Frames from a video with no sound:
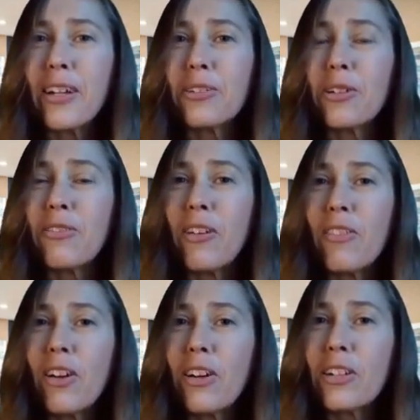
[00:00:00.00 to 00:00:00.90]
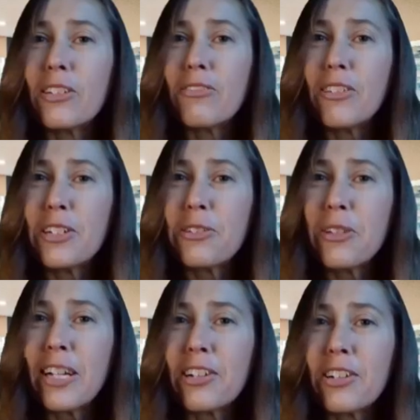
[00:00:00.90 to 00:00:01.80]
I don't know if I have the heart to finish
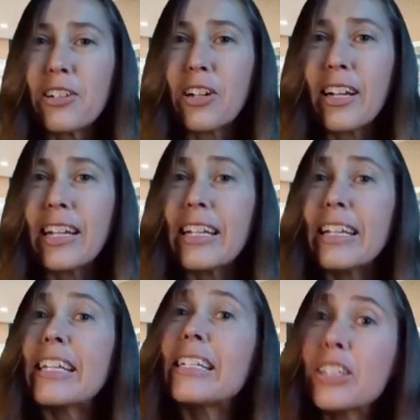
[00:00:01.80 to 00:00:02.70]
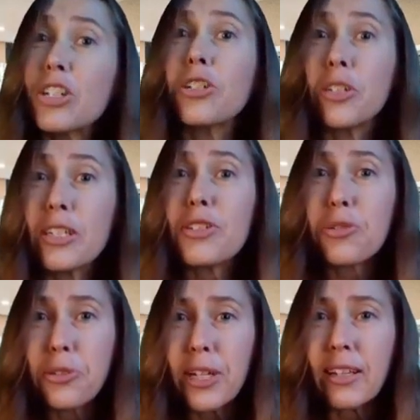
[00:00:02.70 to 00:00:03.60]
reading it or not. And it is a good
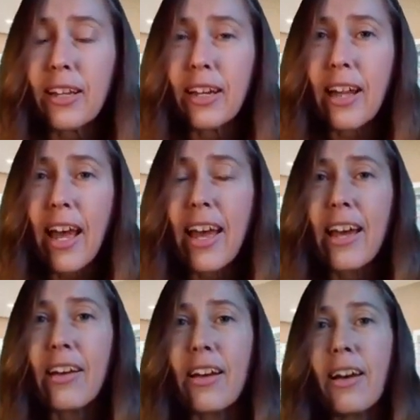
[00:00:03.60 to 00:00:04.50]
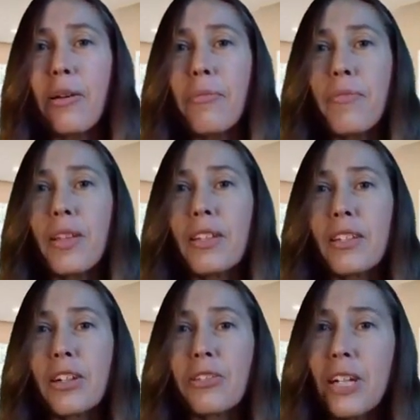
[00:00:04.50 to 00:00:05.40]
storyline. It's
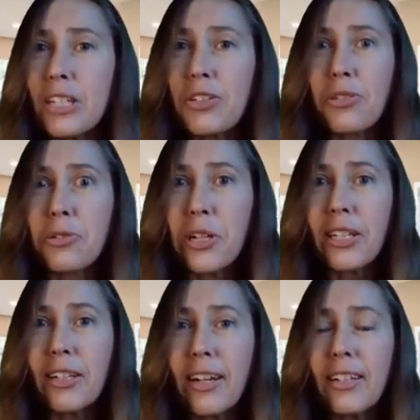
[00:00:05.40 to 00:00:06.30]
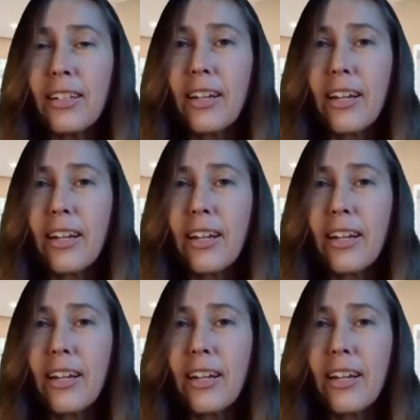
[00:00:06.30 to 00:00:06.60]
a great storyline.